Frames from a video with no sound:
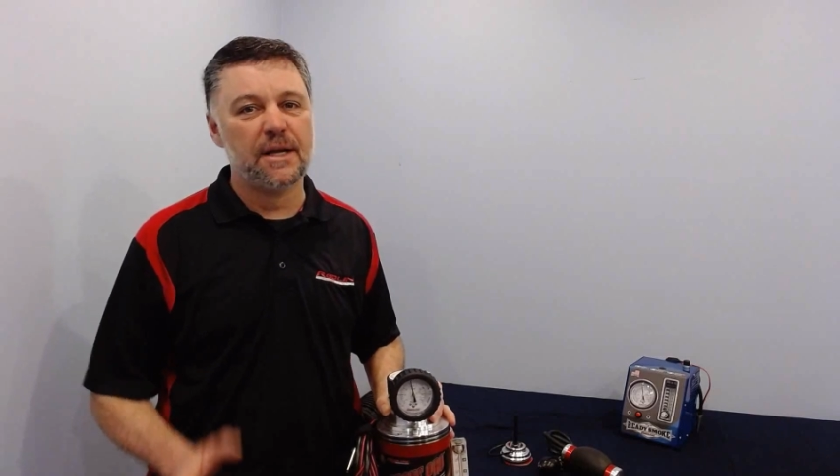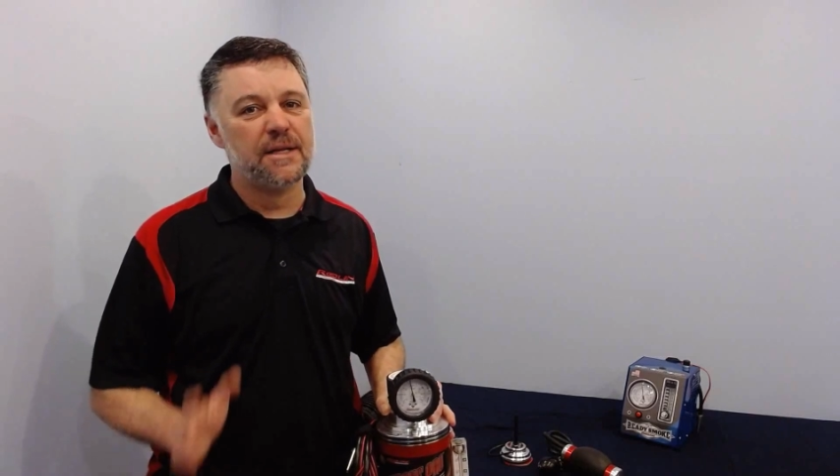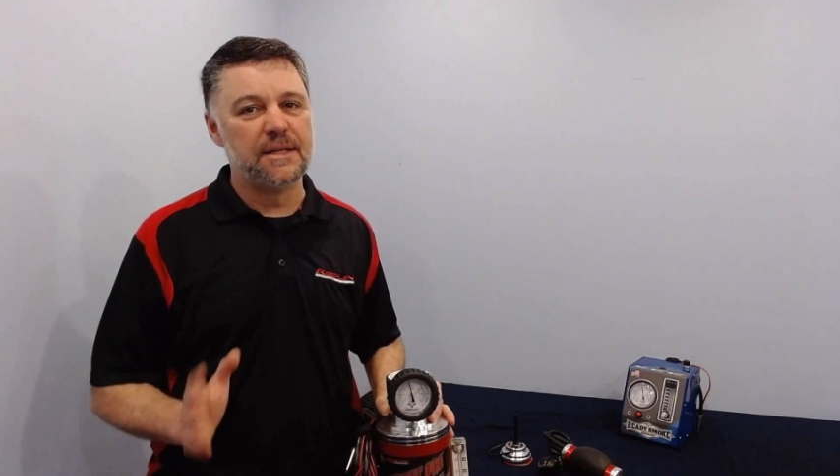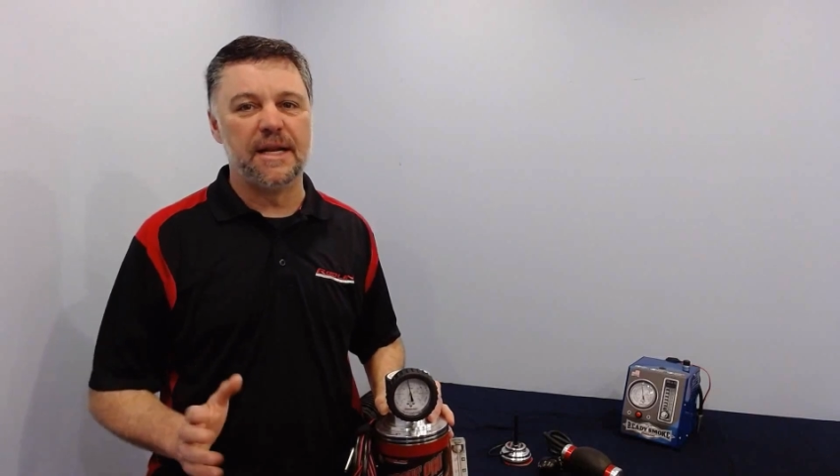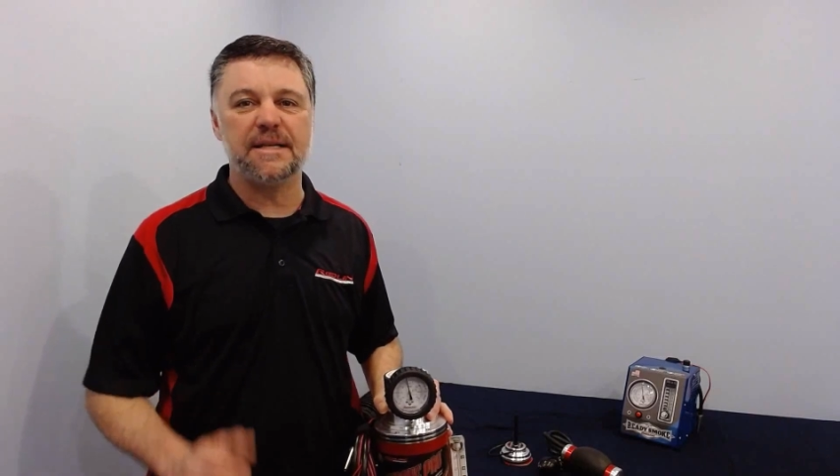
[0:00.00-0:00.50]

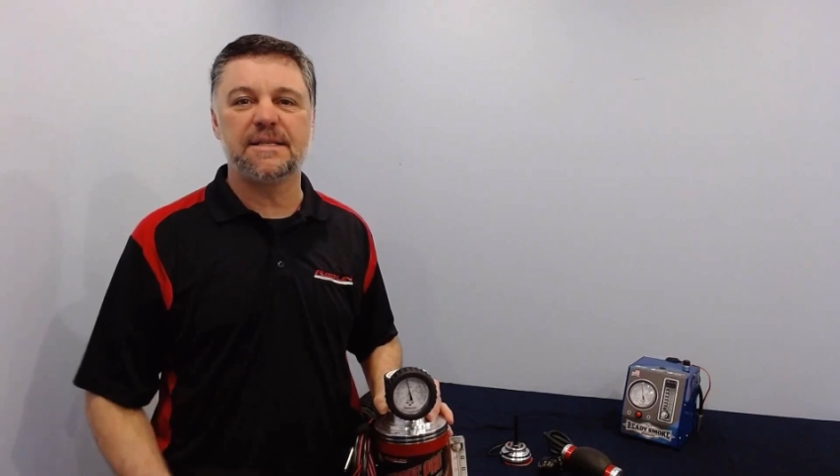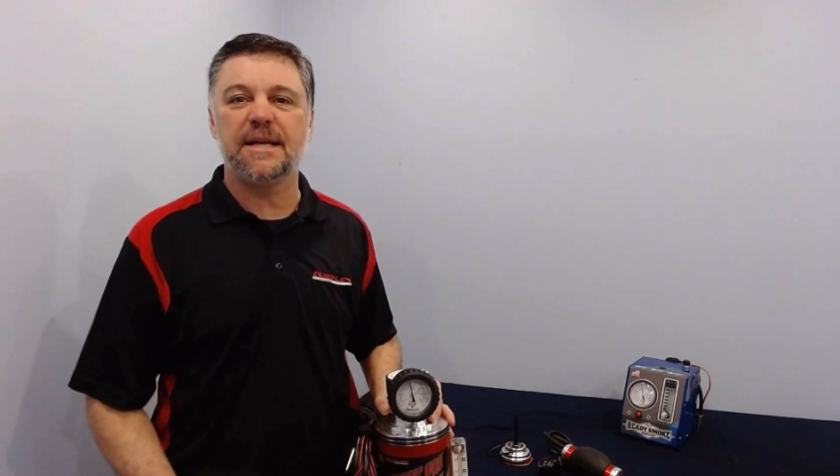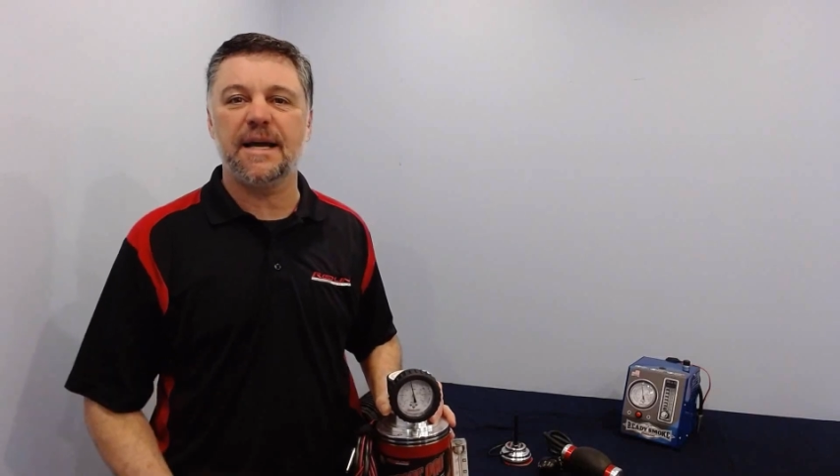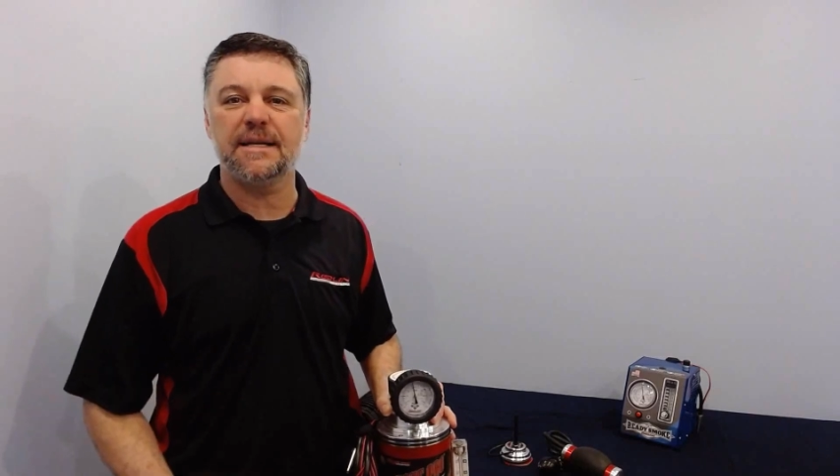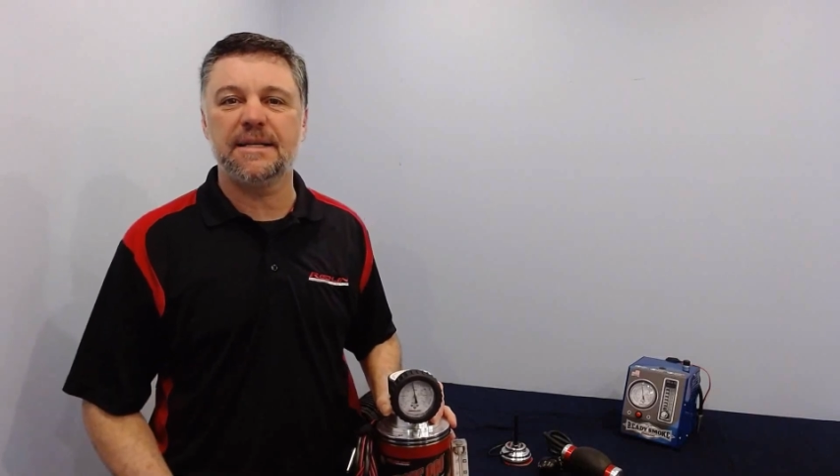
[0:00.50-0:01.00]
Today's
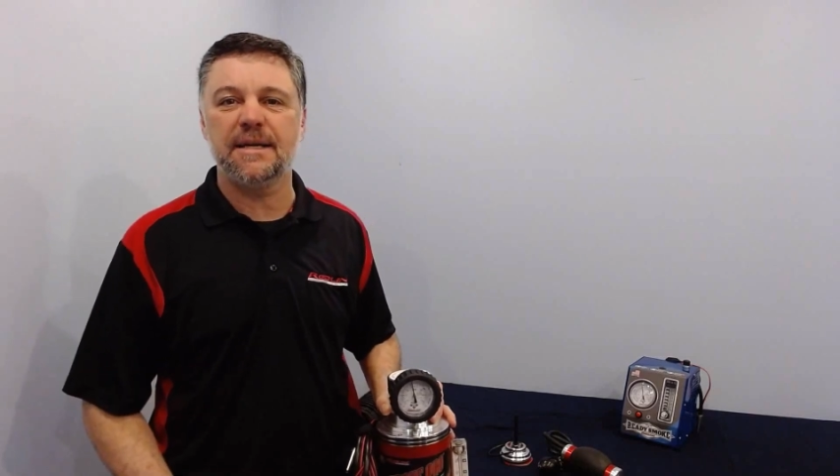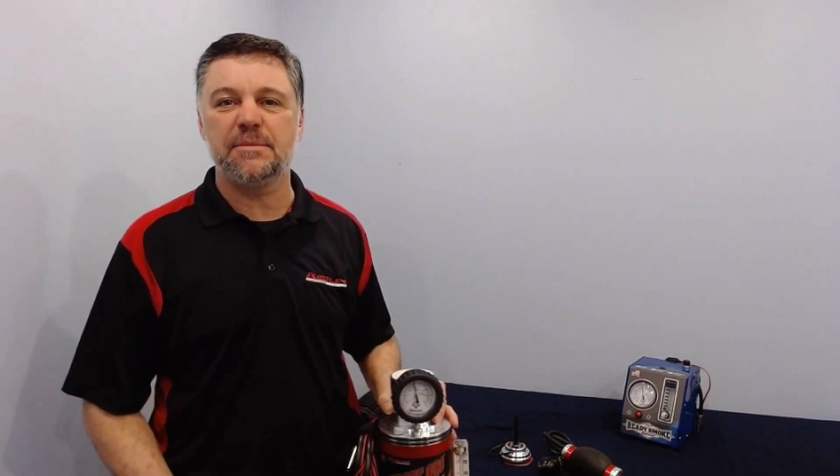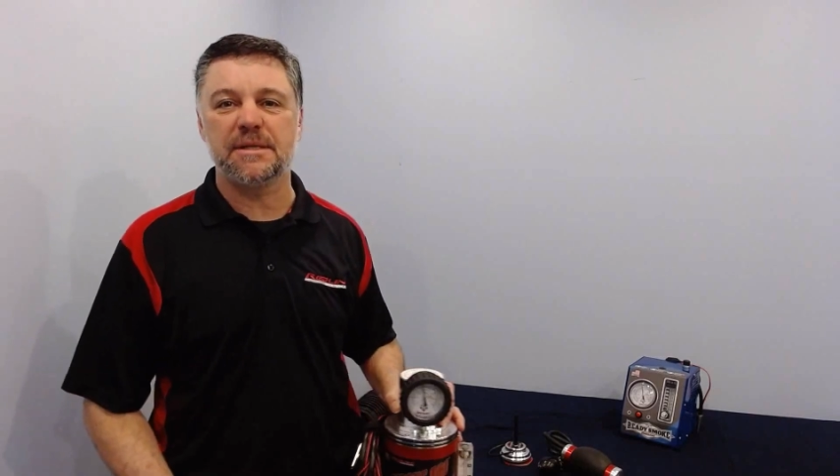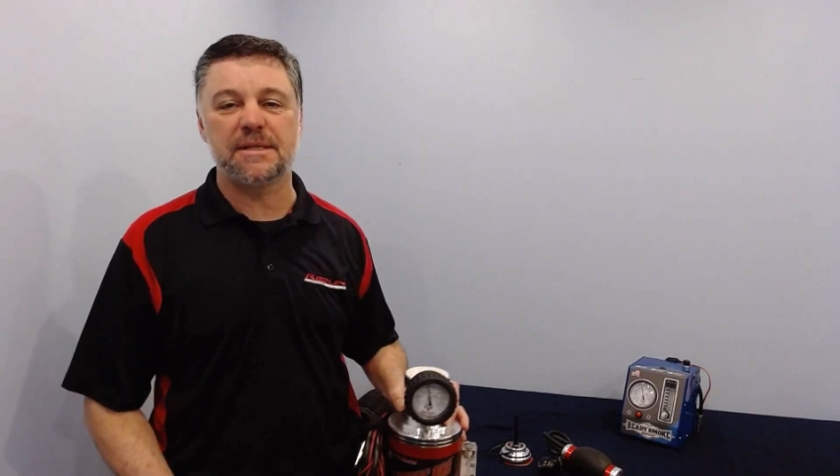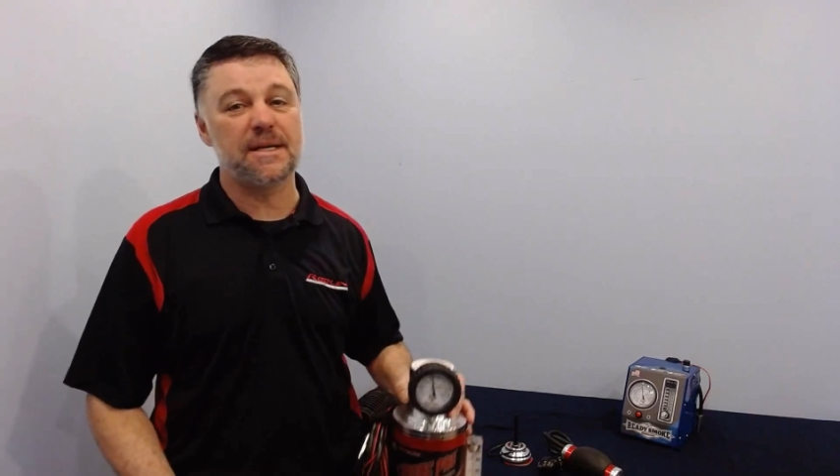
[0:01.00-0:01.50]
tech tip
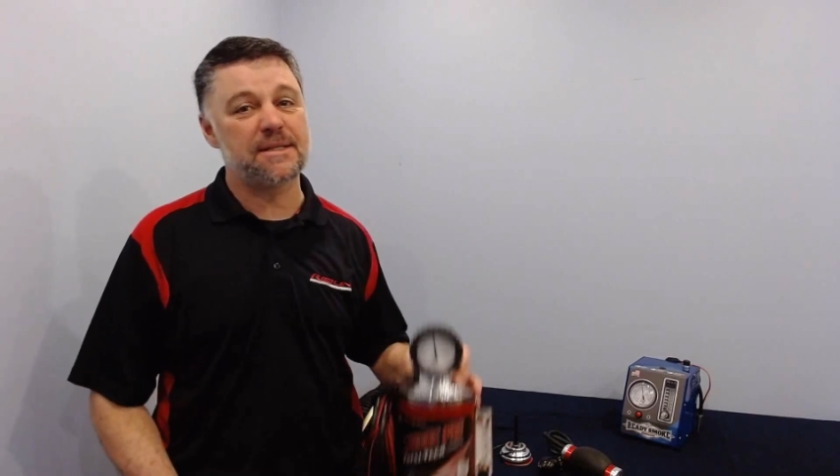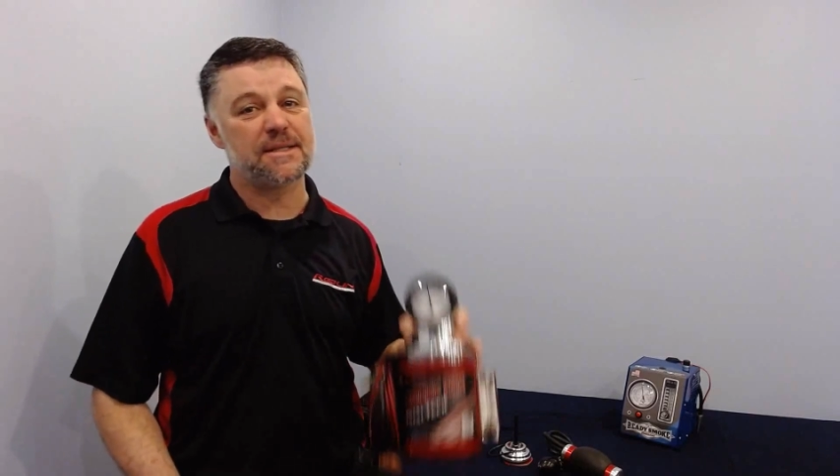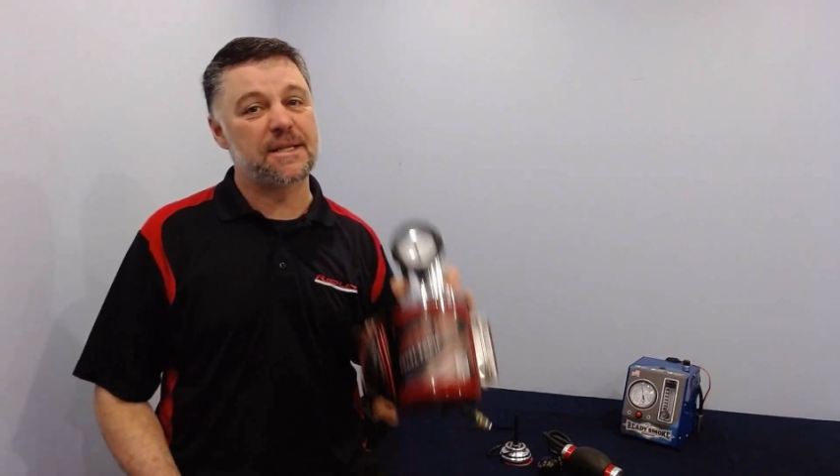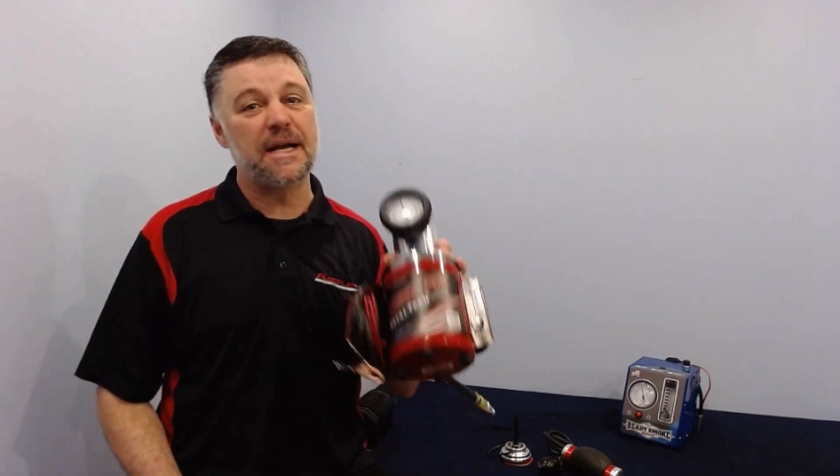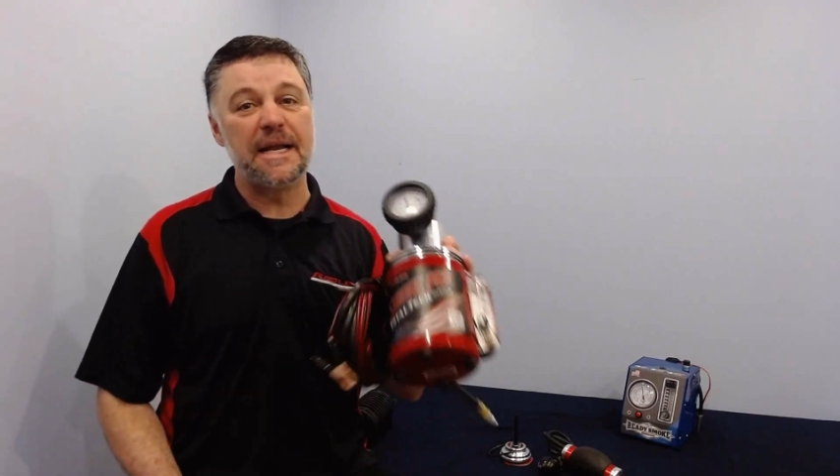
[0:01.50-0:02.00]

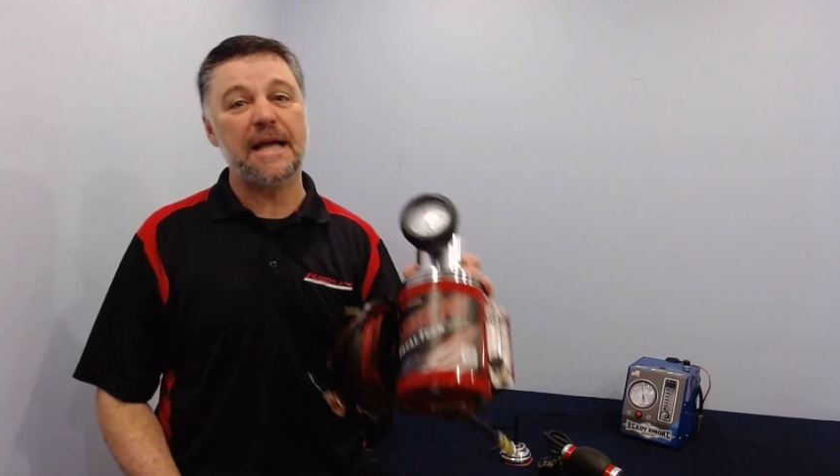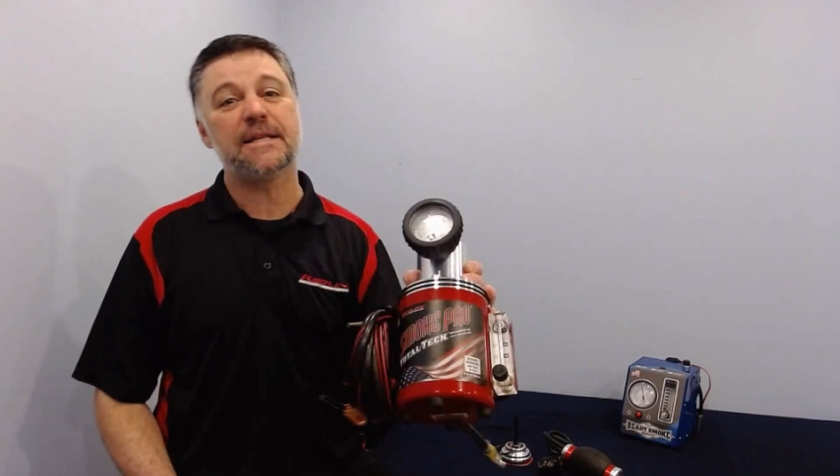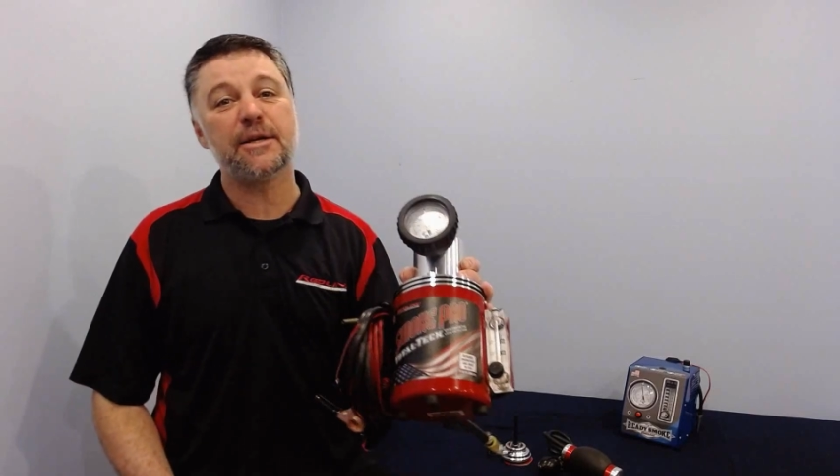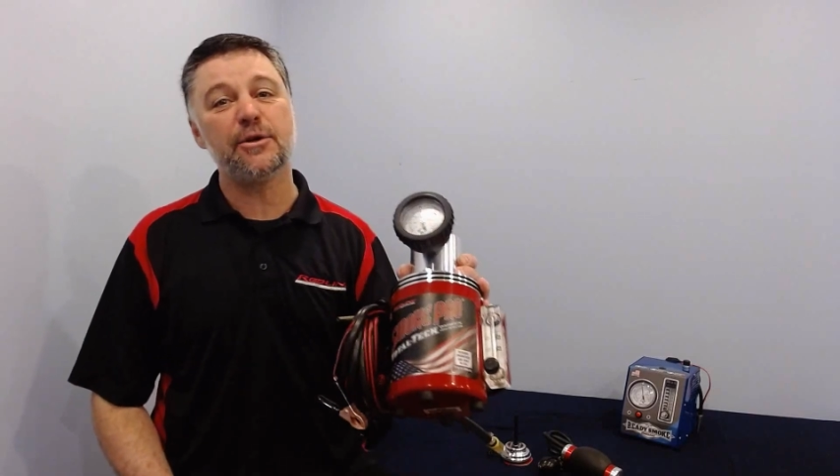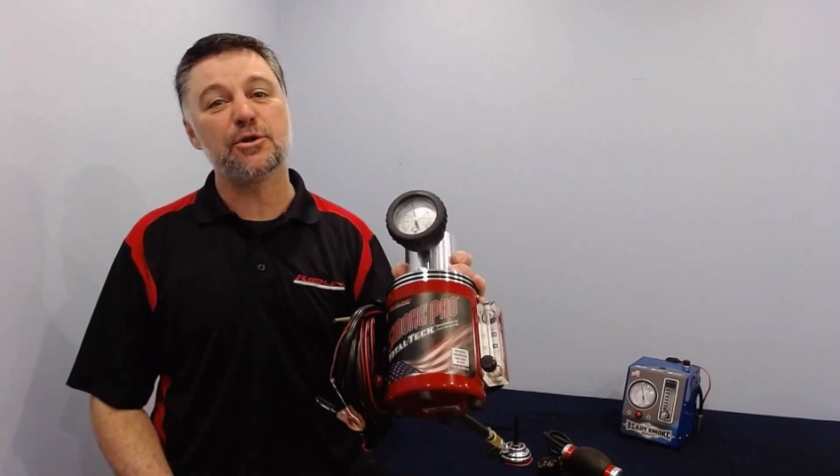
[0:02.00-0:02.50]
discusses connecting